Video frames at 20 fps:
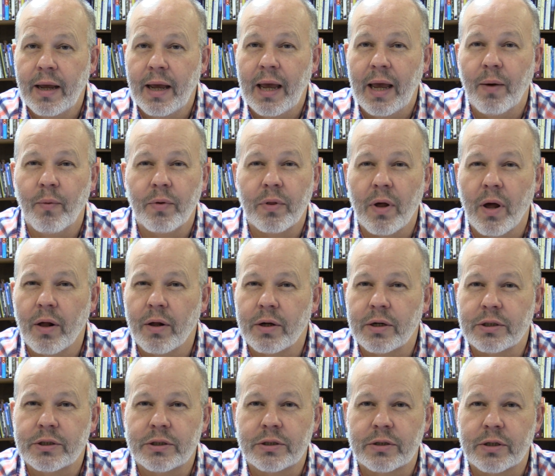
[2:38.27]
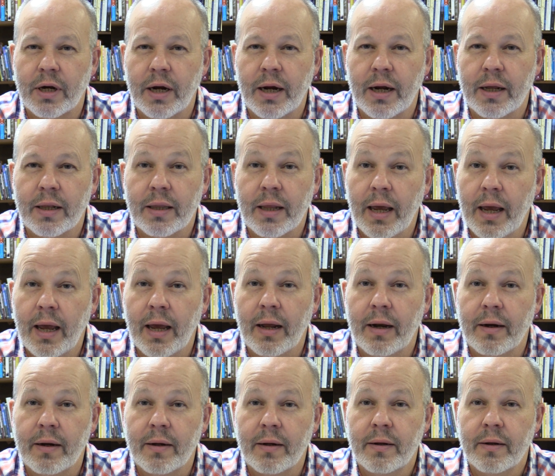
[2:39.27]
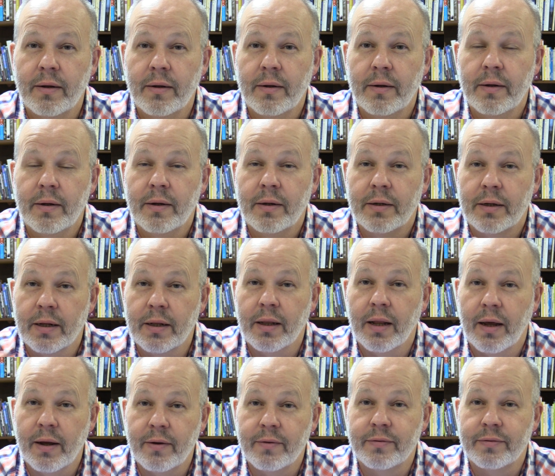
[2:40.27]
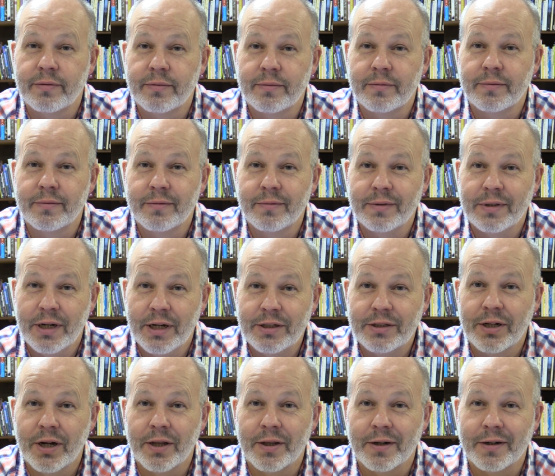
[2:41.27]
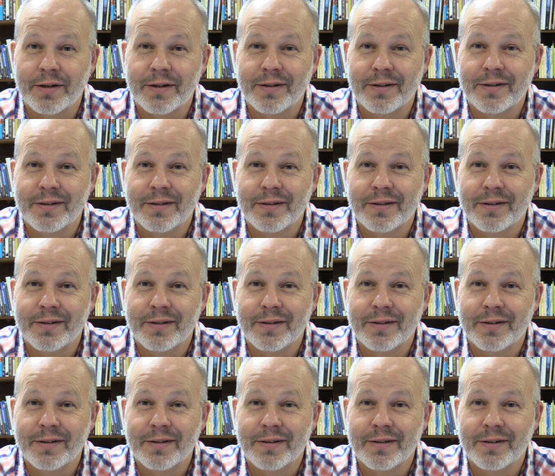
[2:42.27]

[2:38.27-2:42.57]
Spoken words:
and with all our strength, and to love each other